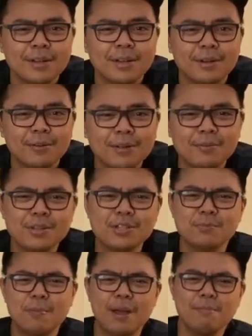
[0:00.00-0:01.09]
What
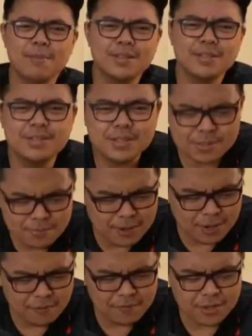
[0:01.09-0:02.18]
spam messages,
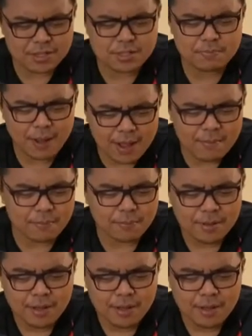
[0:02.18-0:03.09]
PRV? Spam.